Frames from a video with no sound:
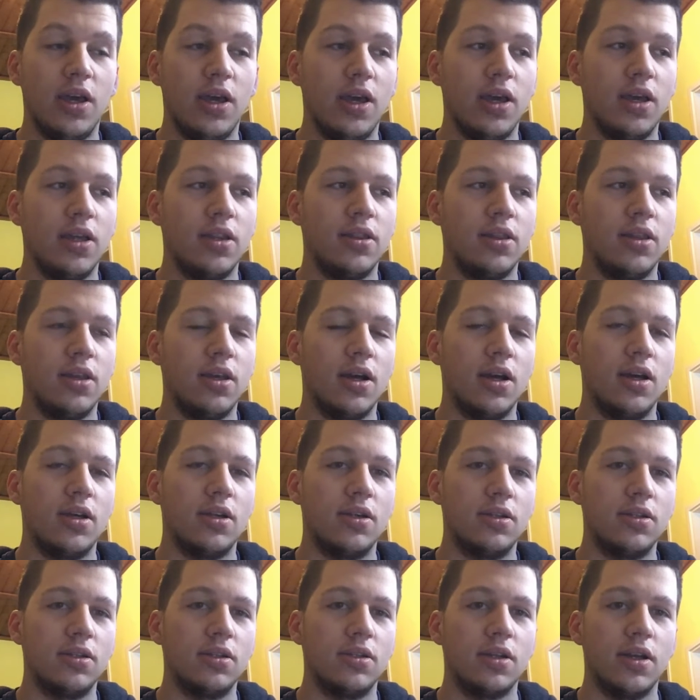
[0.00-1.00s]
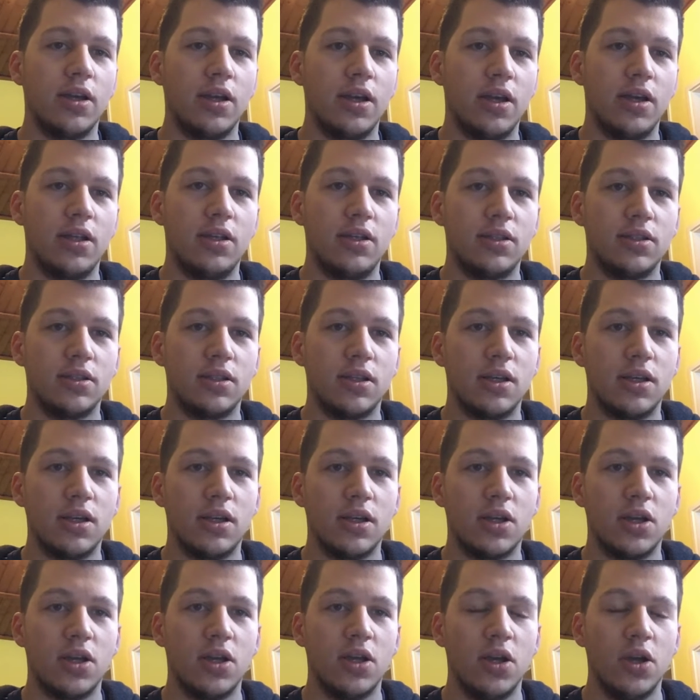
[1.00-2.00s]
And the other hand is
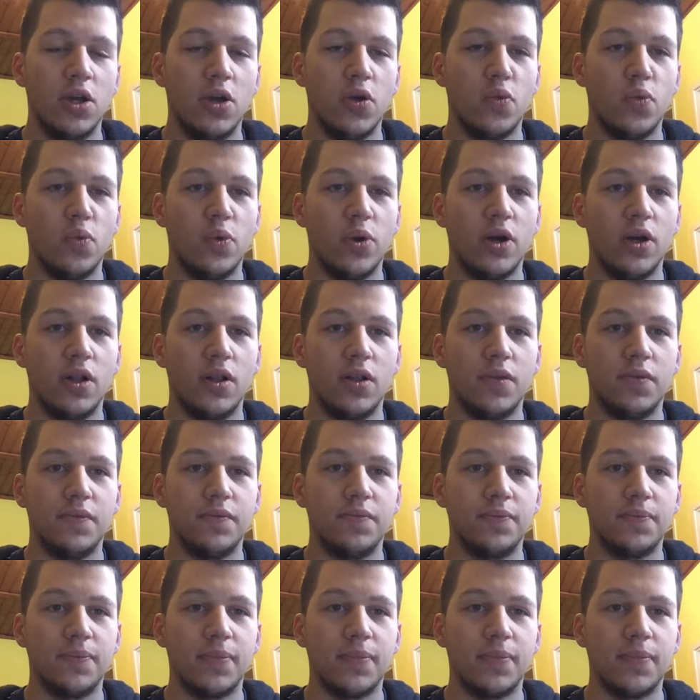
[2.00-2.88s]
like, well,